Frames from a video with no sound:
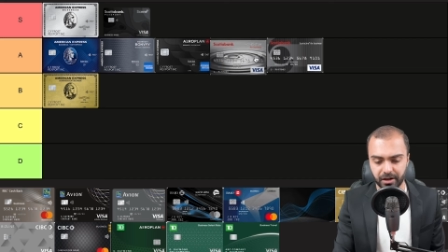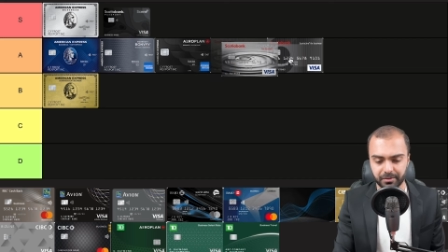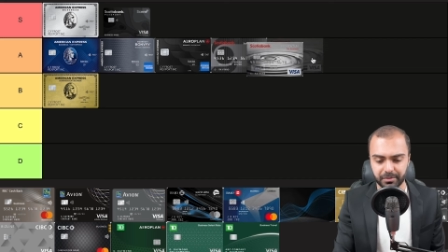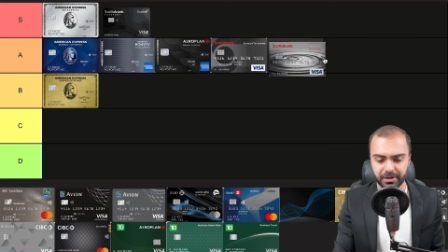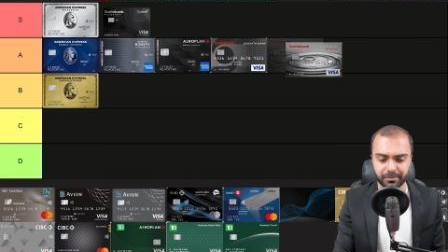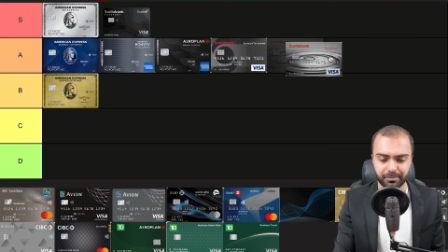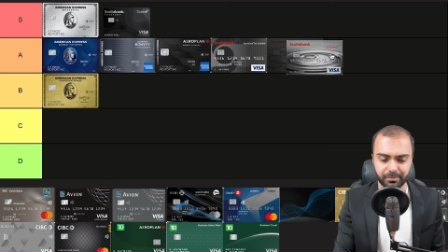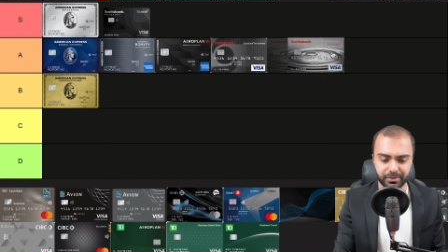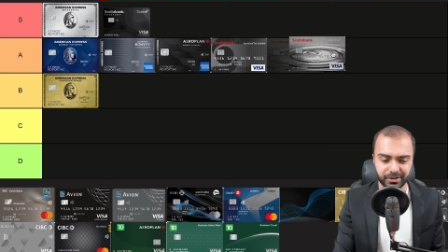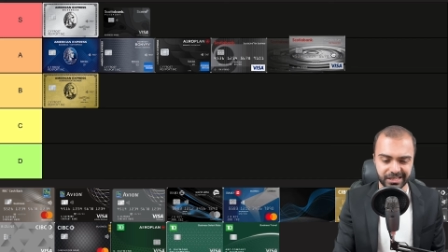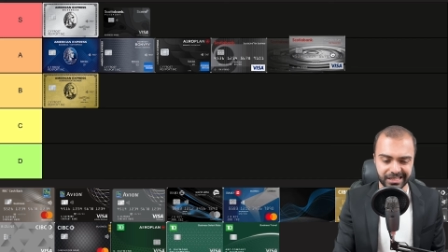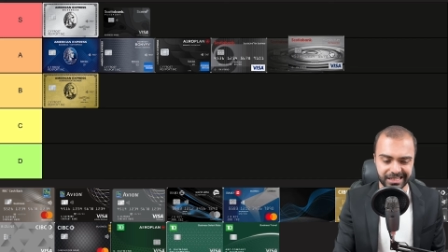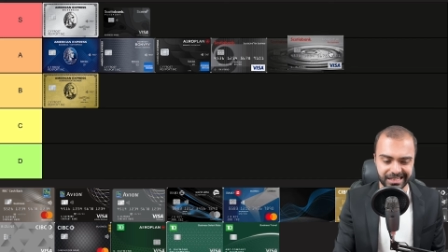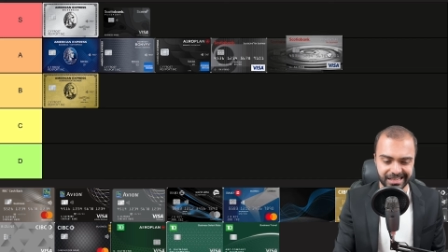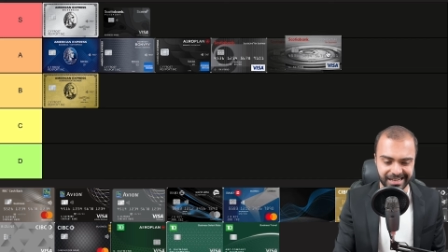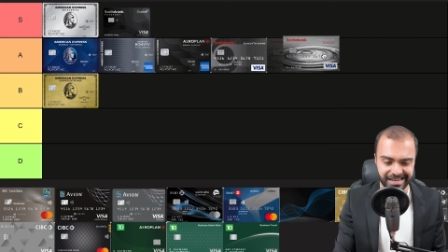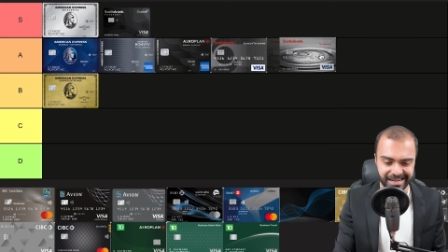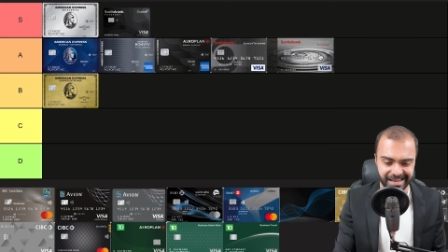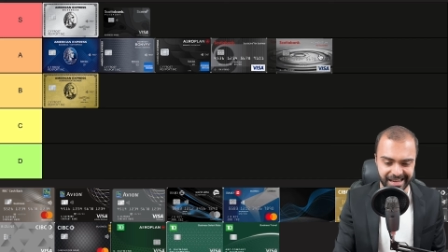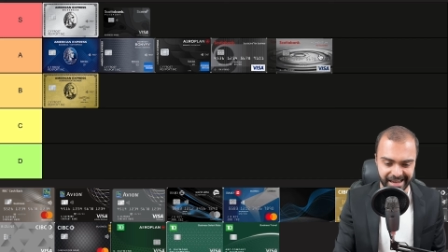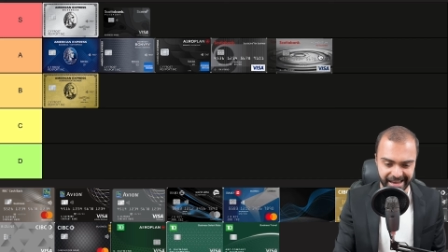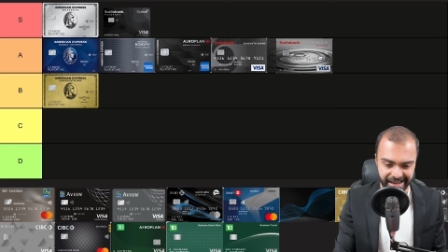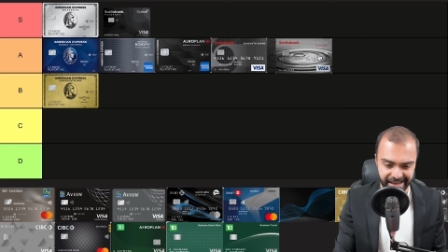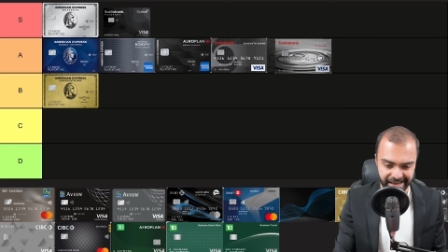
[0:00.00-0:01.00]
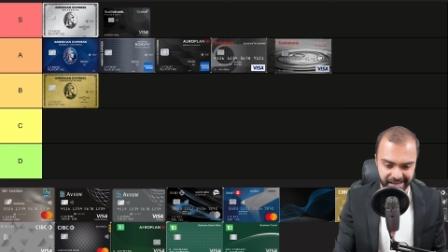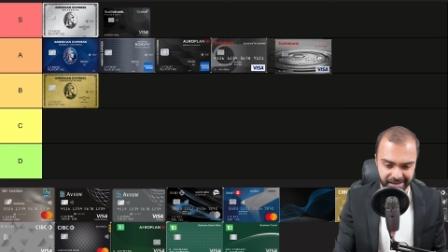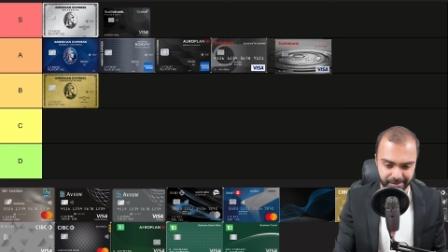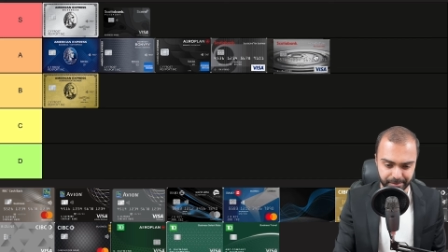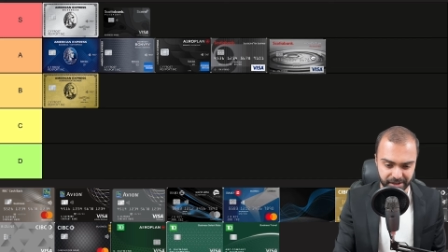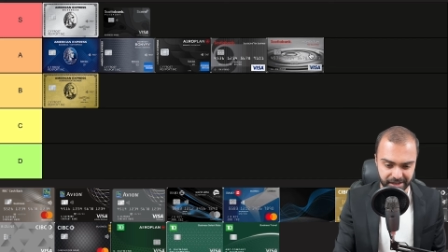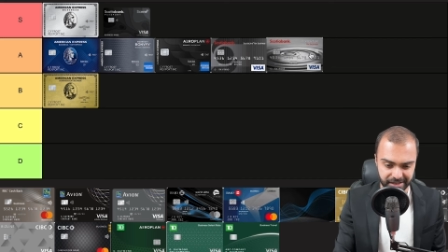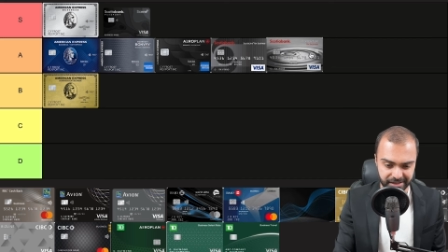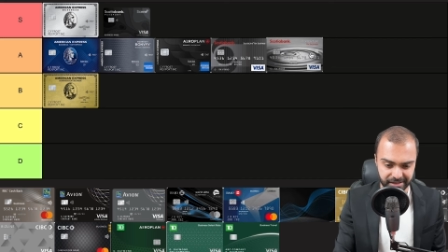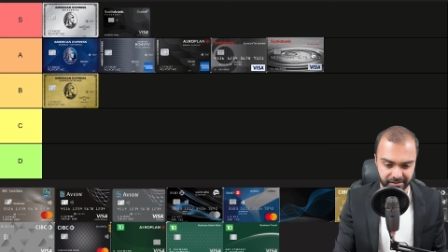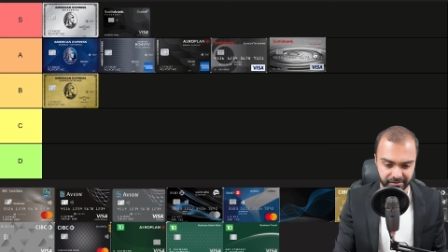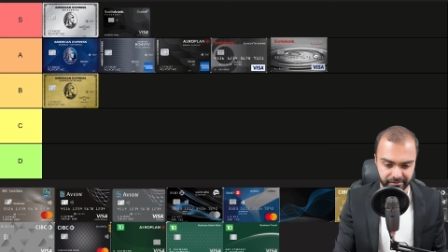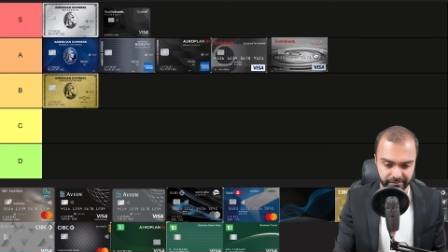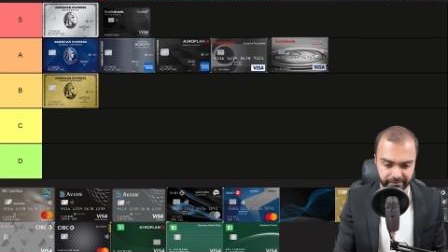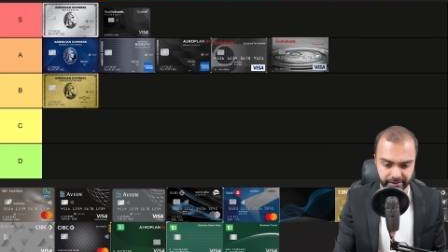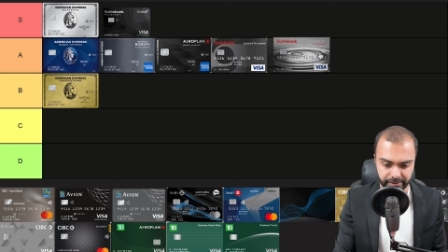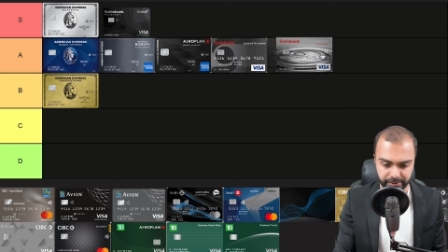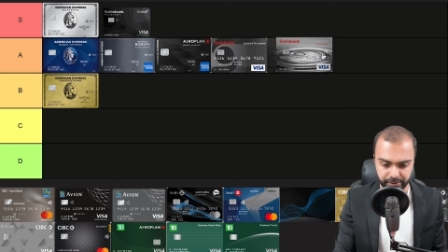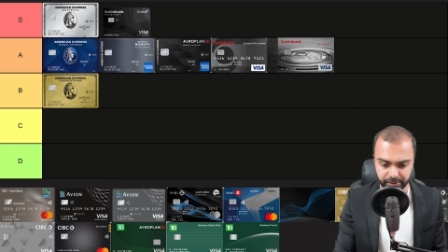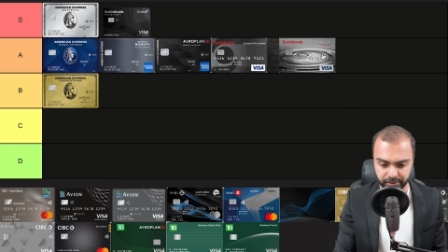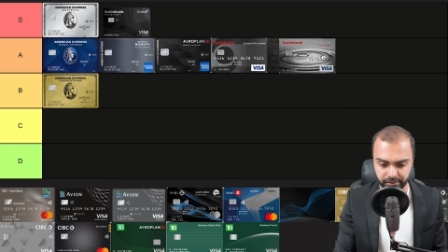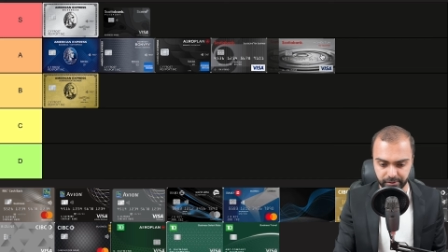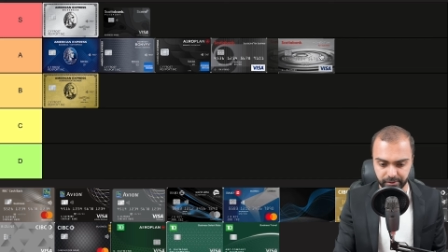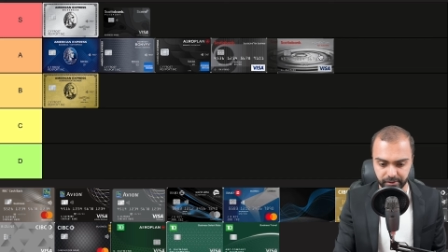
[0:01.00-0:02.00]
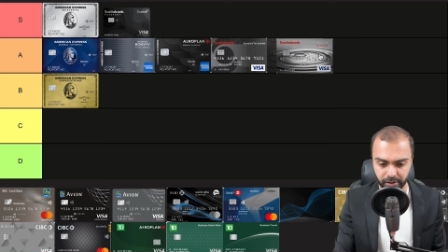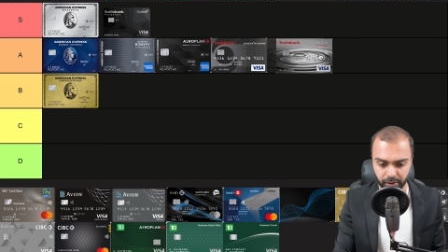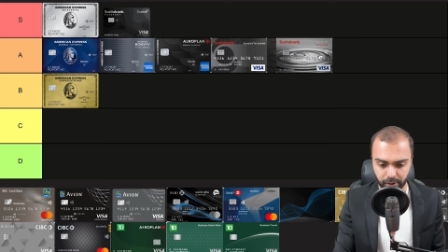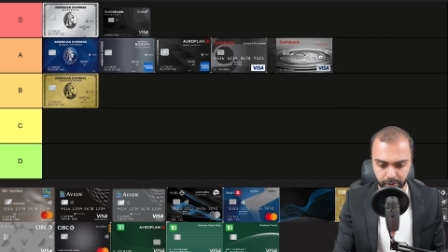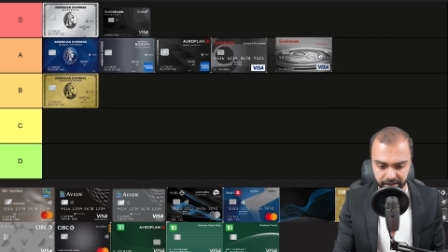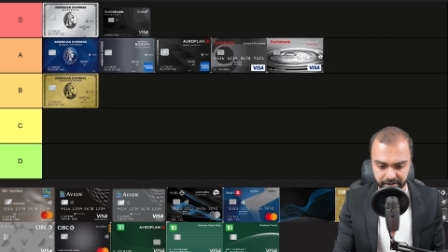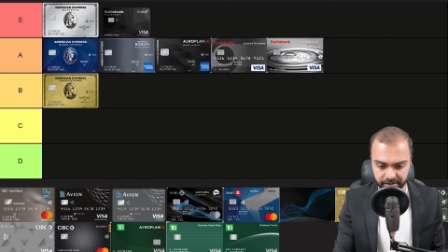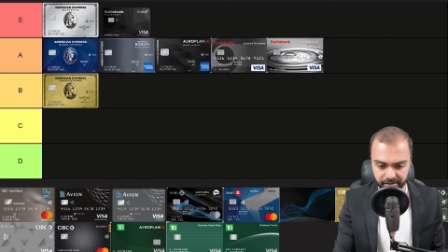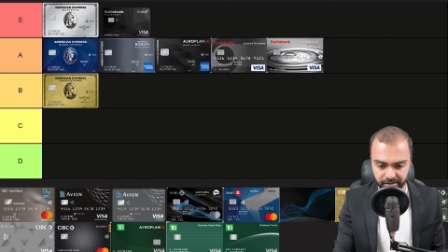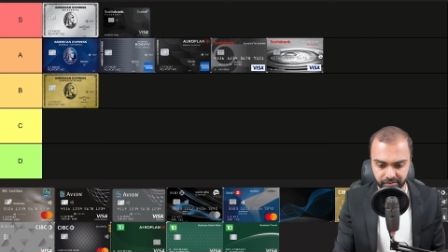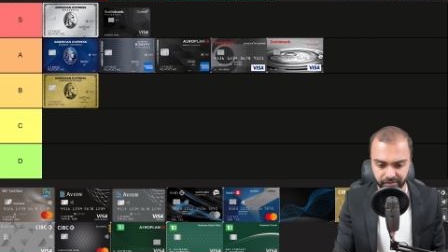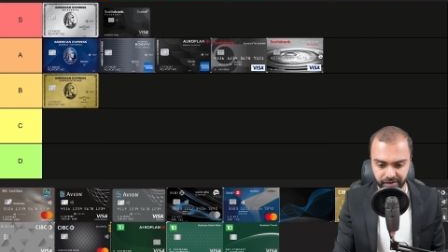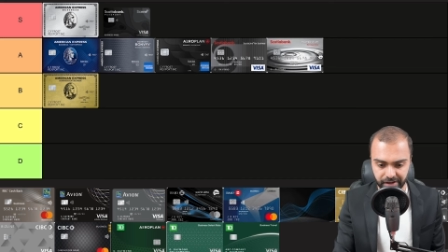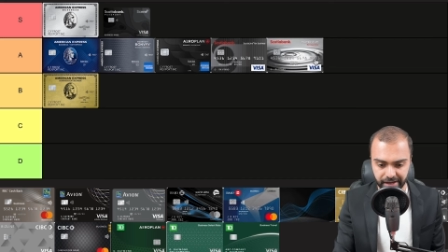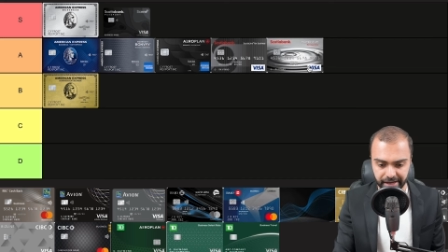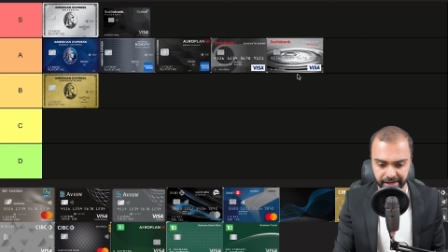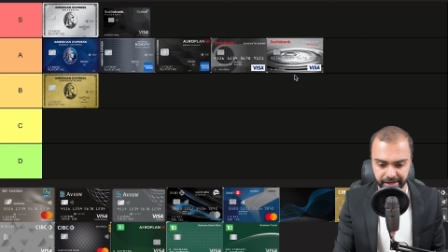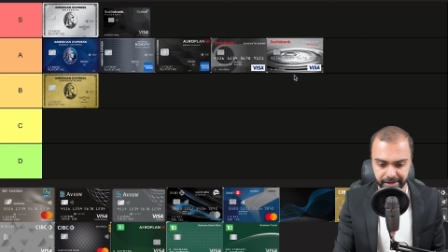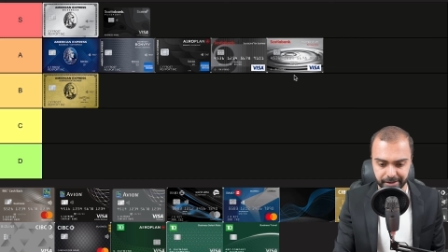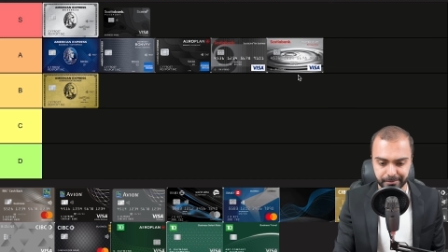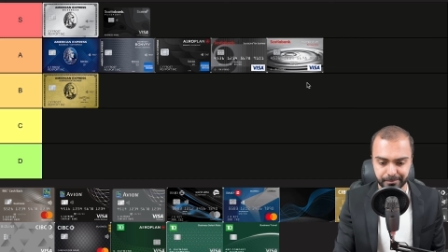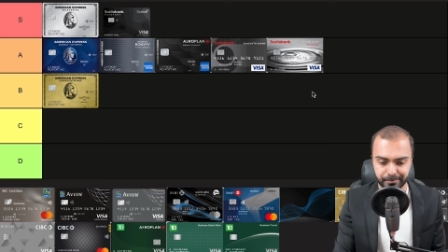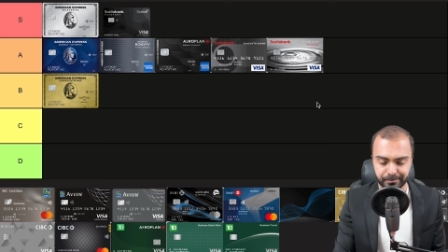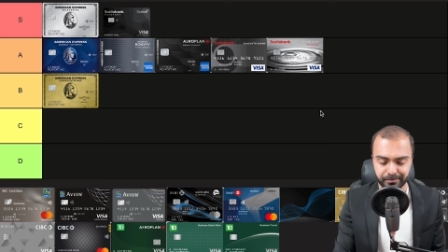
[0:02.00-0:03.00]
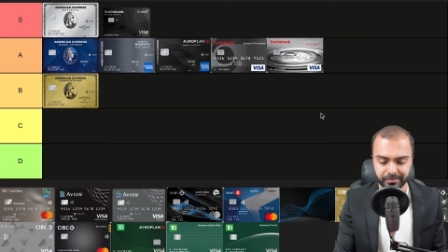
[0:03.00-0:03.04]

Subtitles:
I'm going to put it in A, but at the very low end of A.